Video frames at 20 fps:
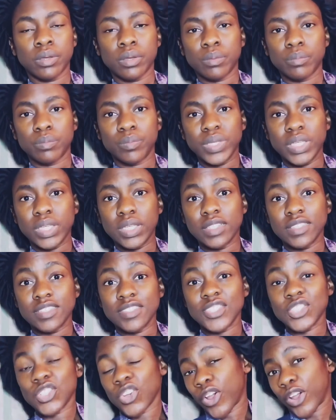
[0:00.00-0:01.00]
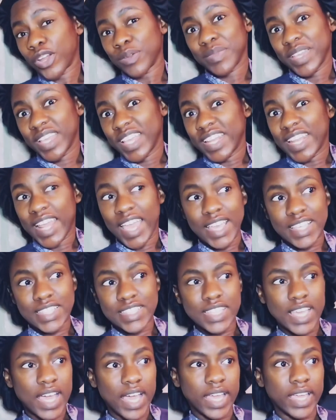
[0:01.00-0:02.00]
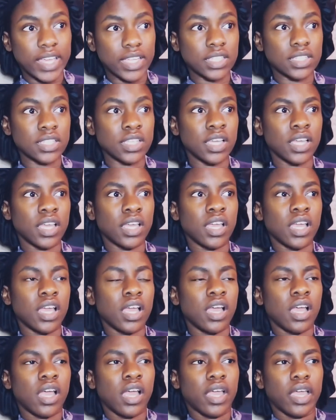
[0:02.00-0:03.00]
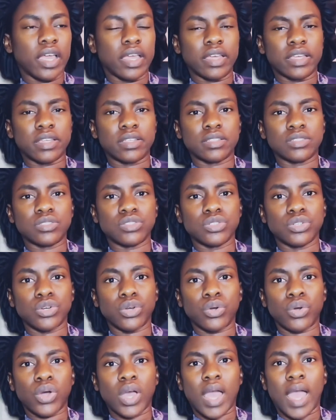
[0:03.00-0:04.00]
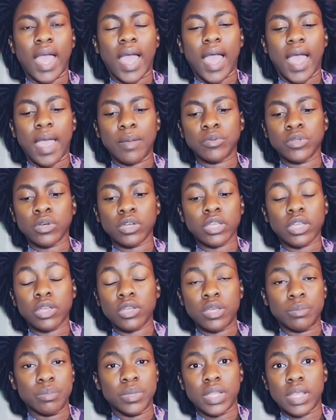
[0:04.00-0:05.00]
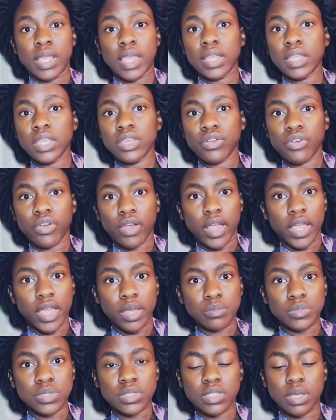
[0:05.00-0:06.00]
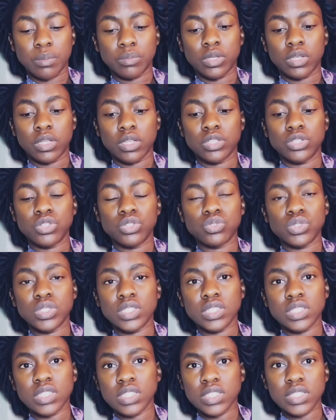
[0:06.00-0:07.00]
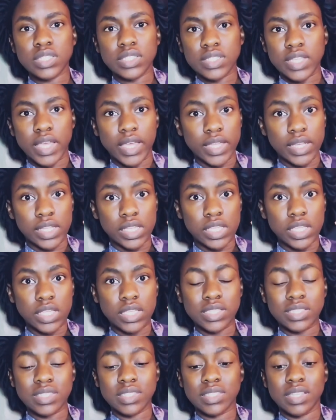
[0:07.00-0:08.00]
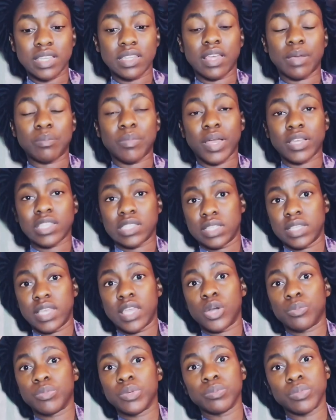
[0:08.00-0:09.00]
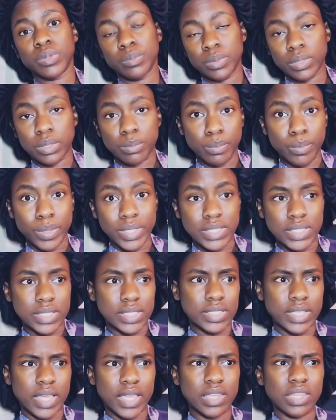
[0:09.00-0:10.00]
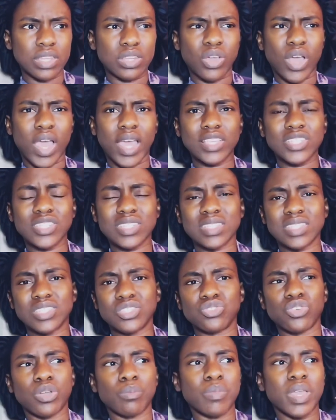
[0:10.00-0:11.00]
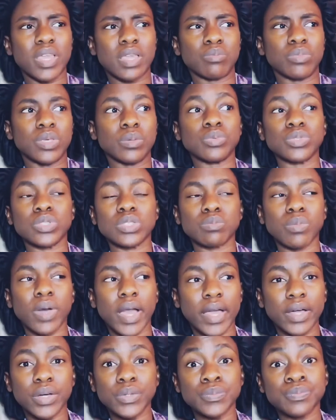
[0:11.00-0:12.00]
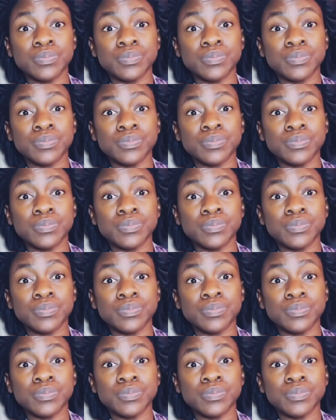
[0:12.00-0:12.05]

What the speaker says: being charming, nice, kind, and, you know, I'm not committing any crimes. I'm not a nuisance to society. Instead, I'm actually helping people in my society. You know, I just enjoy making people smile.